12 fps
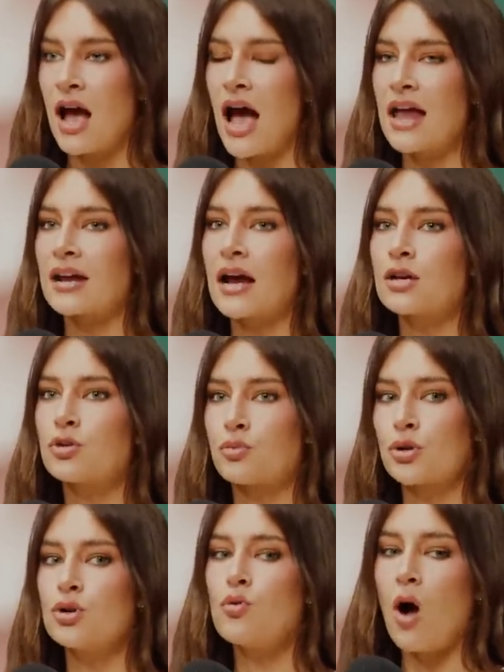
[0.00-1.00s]
And I
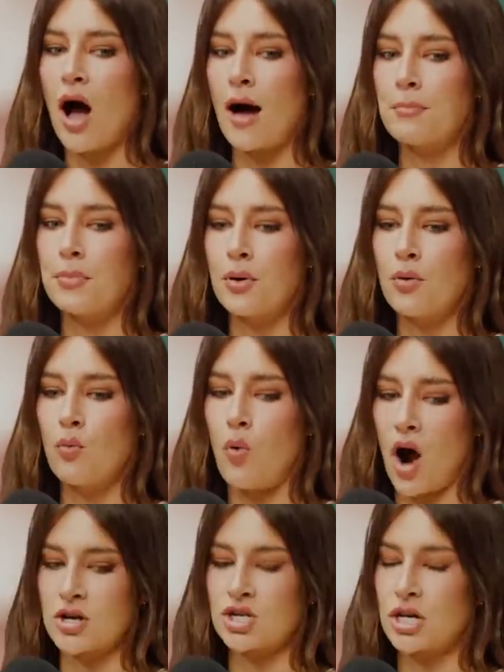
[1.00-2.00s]
grew up
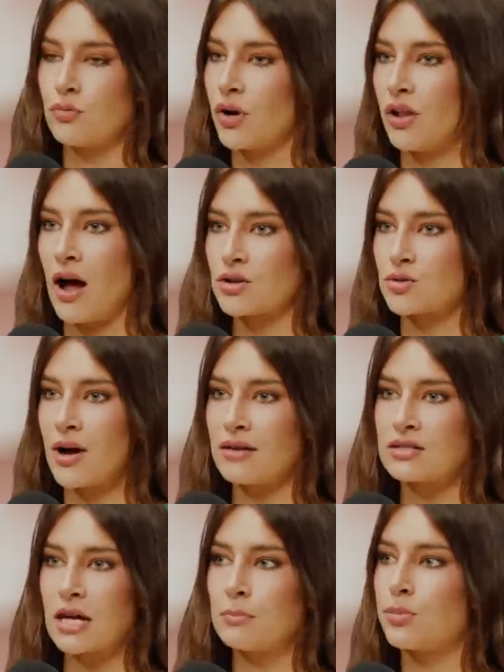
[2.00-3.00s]
watching Real
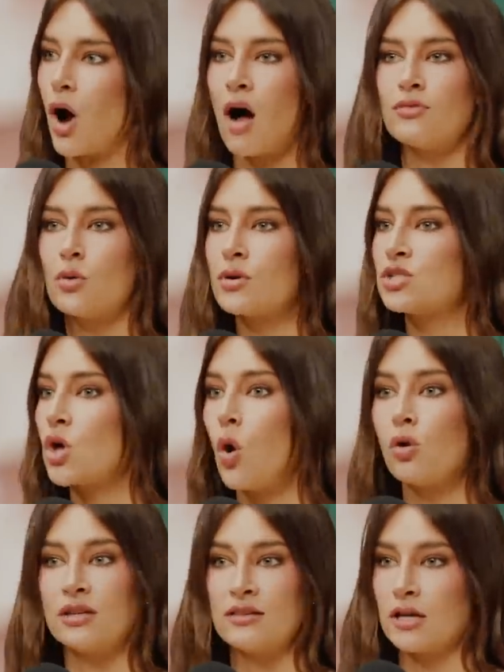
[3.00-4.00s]
Housewives. Like Bravo was the
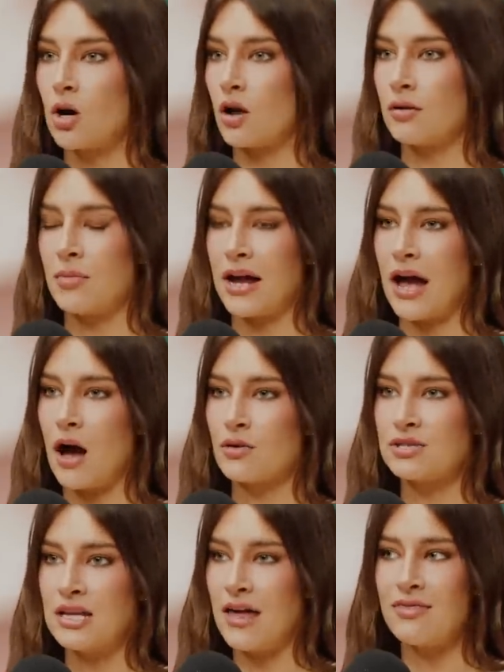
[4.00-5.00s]
only thing on in my
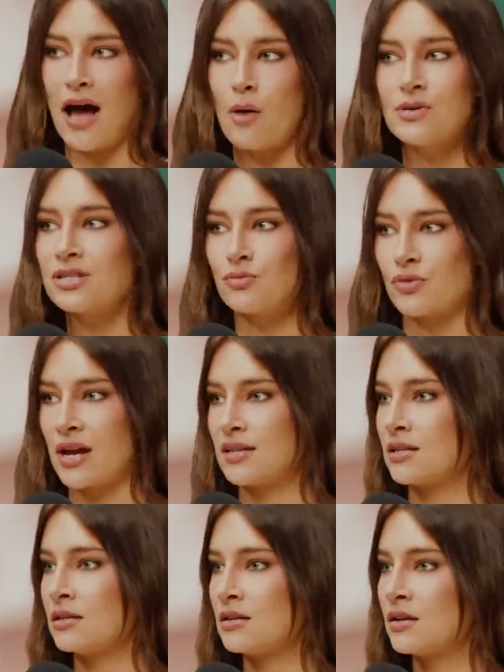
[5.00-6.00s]
house, mm -hmm. and that wasn't written.